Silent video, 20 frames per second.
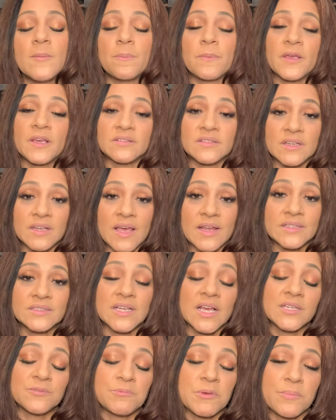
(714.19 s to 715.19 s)
because a lot of
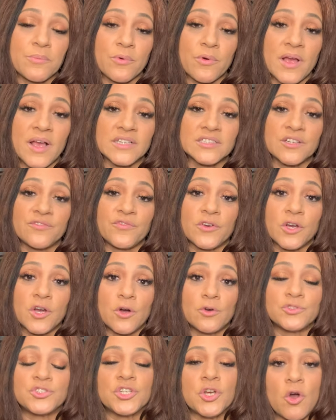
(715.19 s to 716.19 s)
times people are asking for
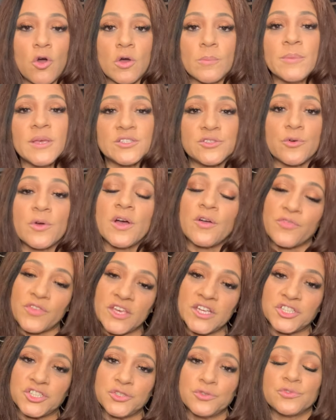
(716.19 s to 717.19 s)
coaching on mental health
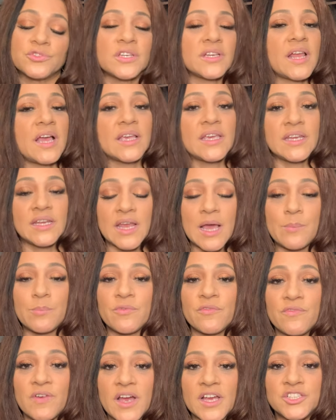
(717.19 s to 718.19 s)
issues and I cannot
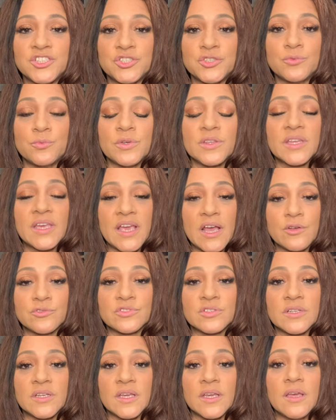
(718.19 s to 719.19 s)
provide you with
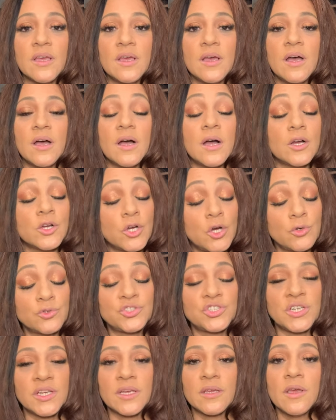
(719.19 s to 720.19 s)
counseling, uh,
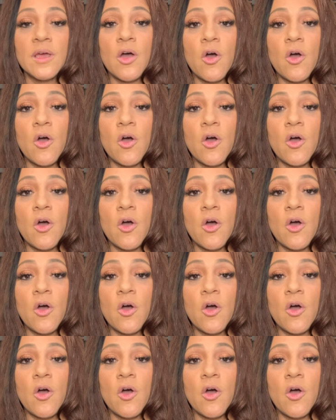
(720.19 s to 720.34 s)
coaching